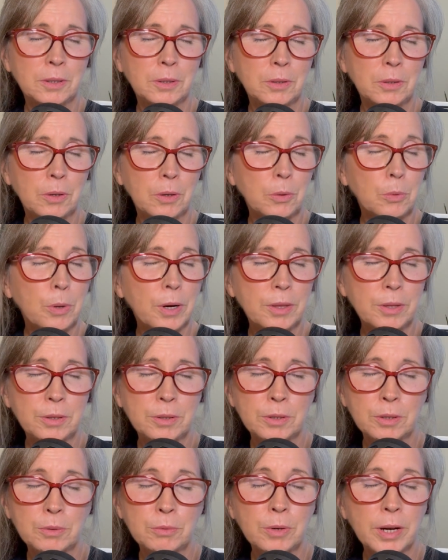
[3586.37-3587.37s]
or whether you're
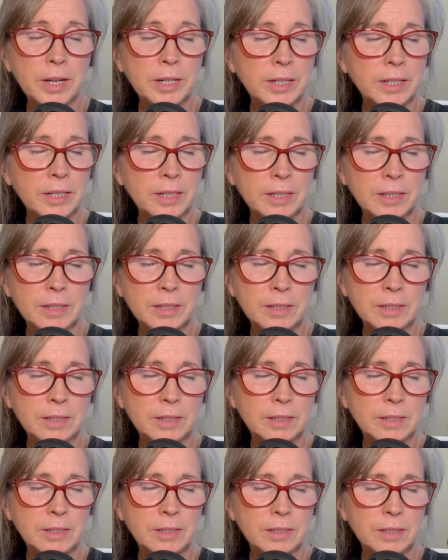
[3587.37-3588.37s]
ready
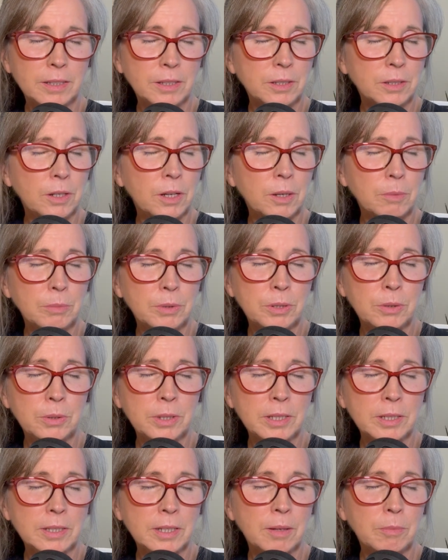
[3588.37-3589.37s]
to stop doing
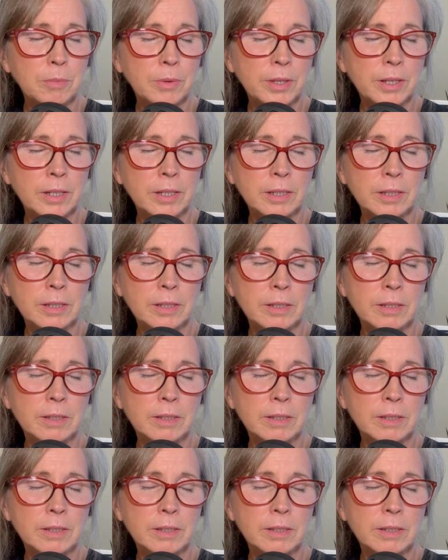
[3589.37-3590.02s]
something.